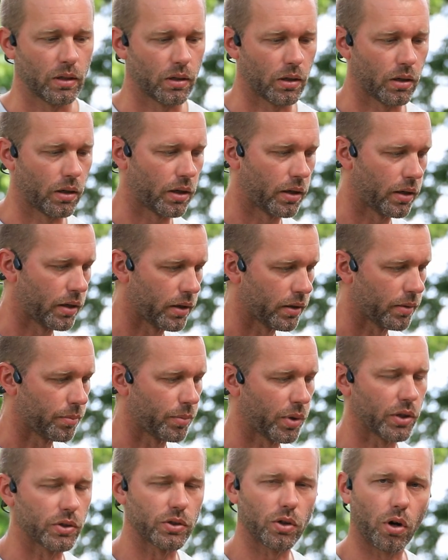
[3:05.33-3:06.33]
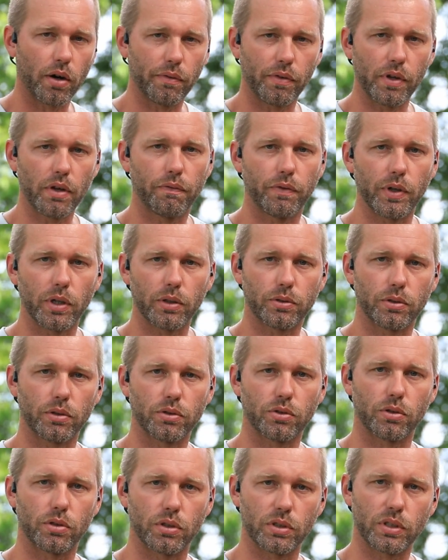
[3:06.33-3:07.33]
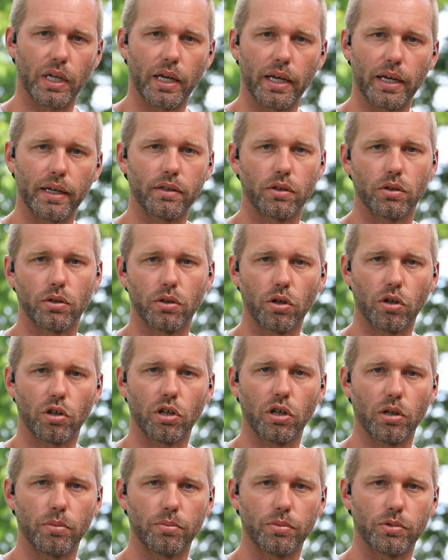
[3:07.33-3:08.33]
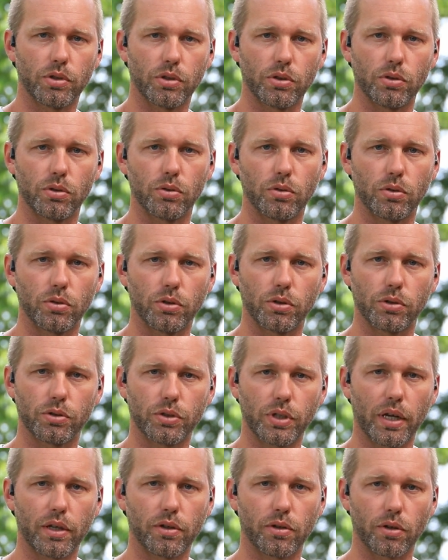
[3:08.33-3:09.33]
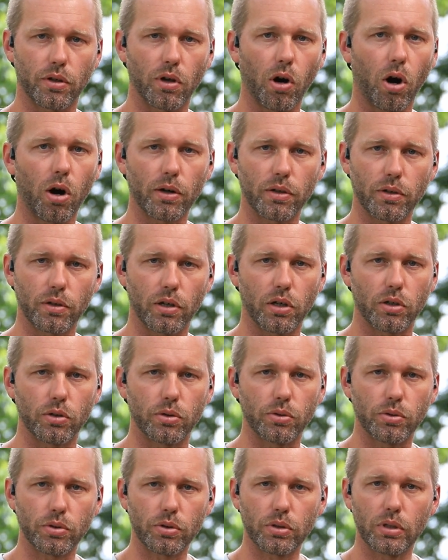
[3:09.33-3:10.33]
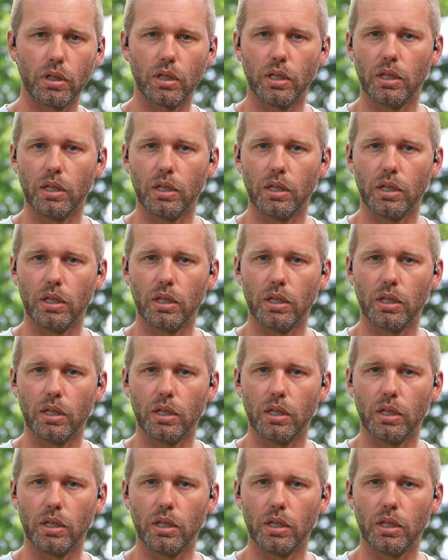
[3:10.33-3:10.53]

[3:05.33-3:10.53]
because RV filters are designed to hook up to your standard garden hose.